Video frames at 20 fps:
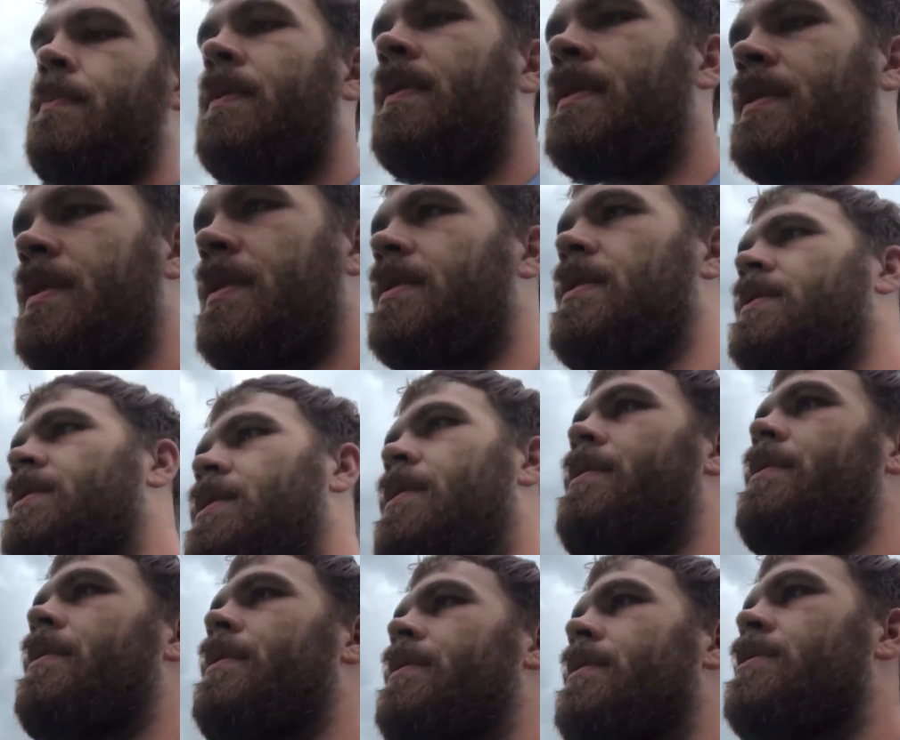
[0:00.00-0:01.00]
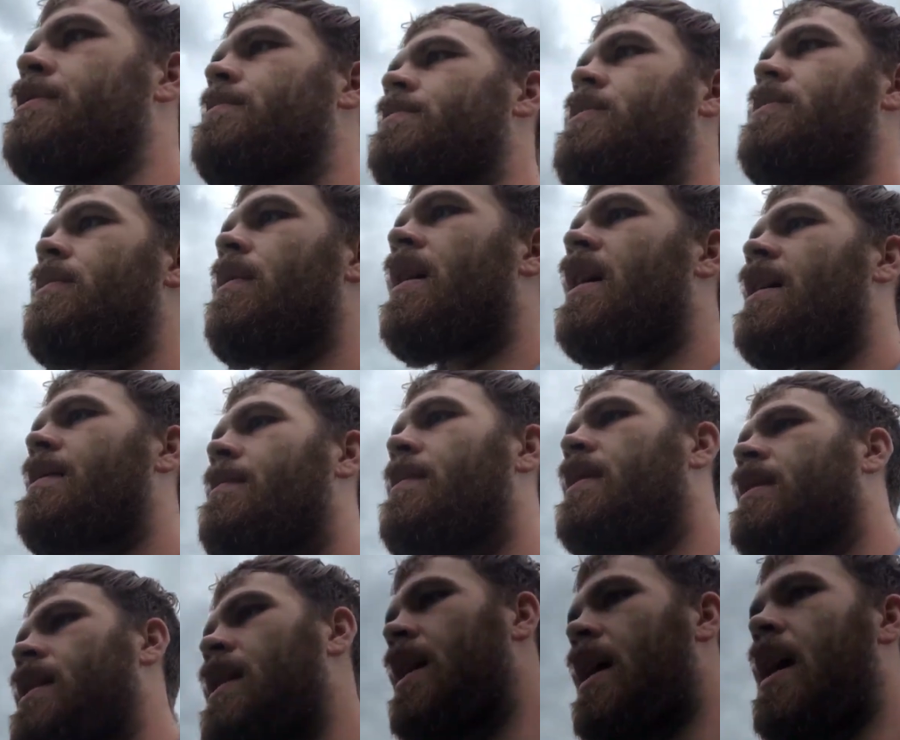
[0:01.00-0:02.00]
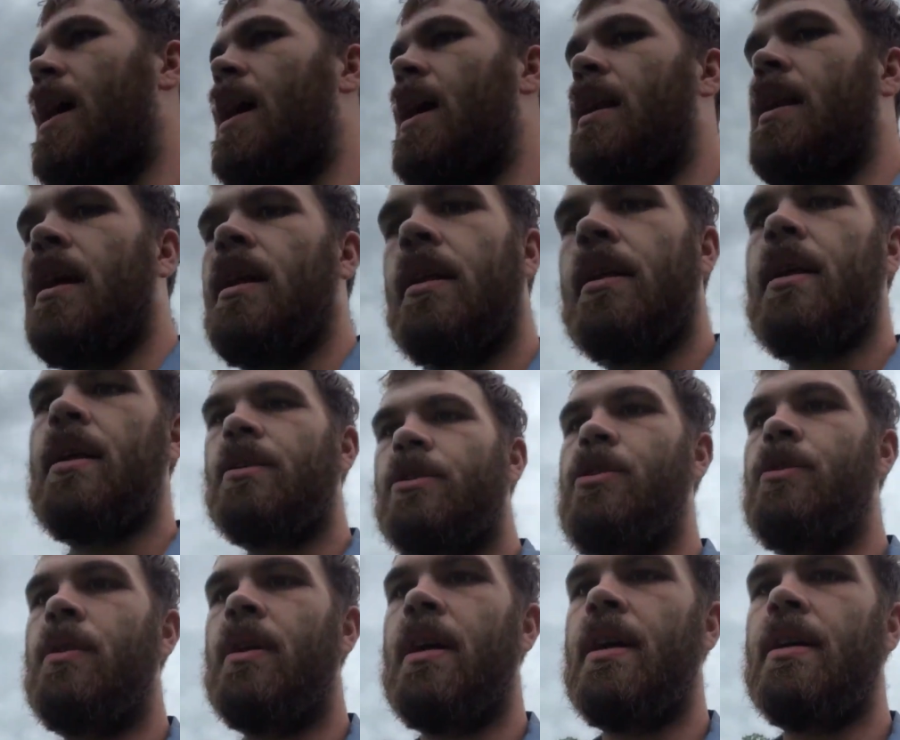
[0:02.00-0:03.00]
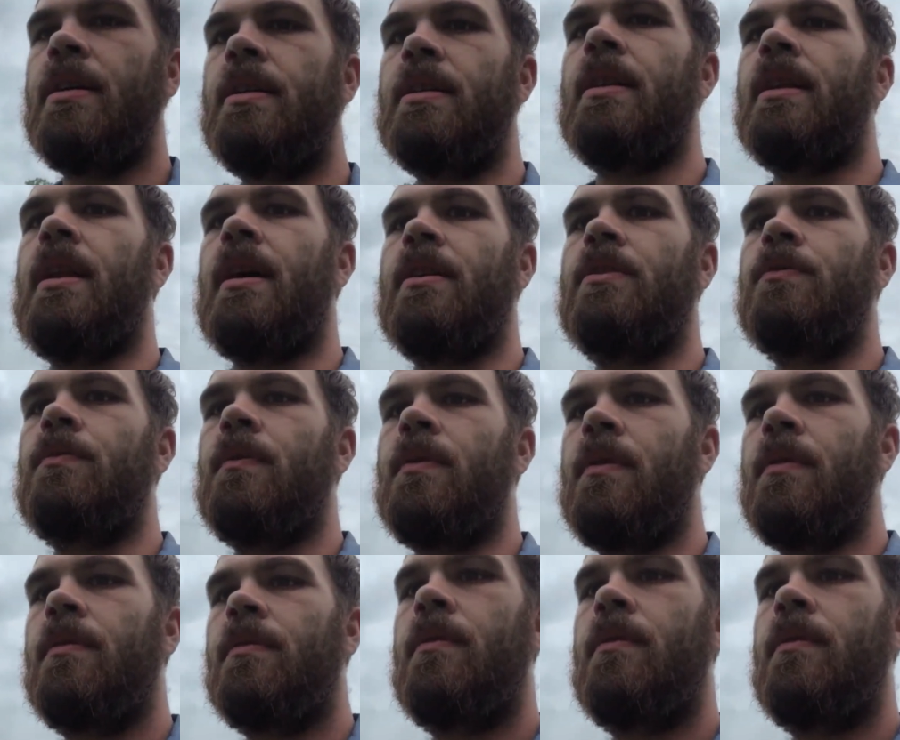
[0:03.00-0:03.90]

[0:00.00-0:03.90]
please consider subscribing, and I'll catch you guys in the next one.